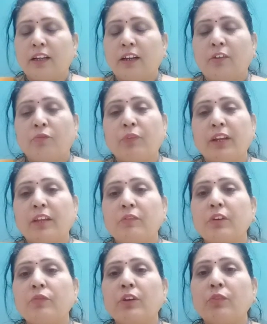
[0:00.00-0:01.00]

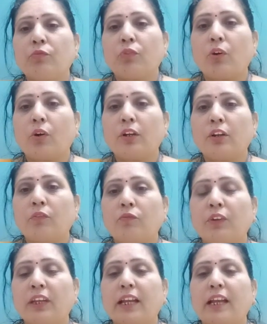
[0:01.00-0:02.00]
Whenever we want,
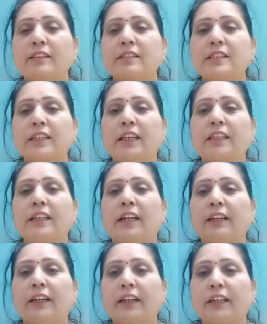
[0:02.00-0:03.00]
we can see
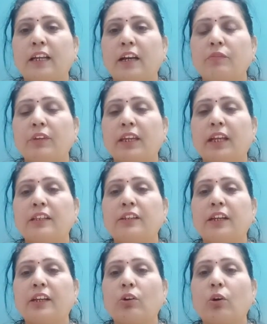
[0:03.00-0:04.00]
that data, we can
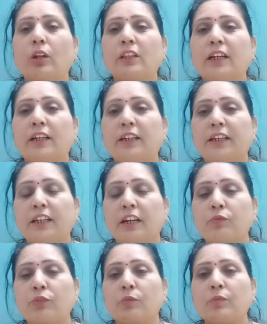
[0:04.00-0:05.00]
recall that data
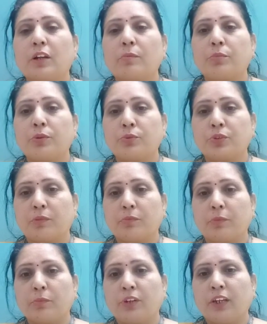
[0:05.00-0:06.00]
from computer
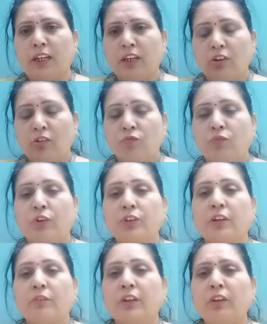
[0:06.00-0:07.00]
memory for
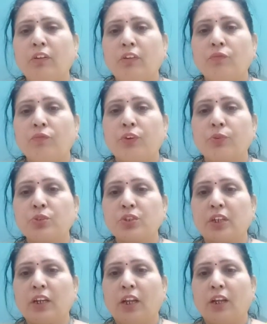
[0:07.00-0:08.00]
our
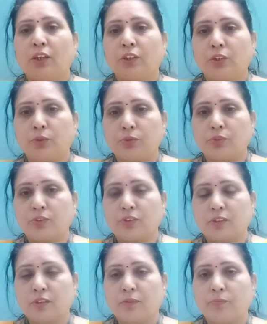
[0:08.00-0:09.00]
future
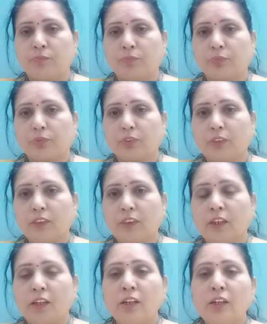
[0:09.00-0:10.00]
use.
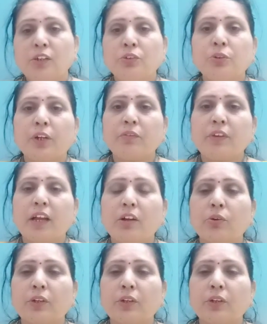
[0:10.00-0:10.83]
Today we are going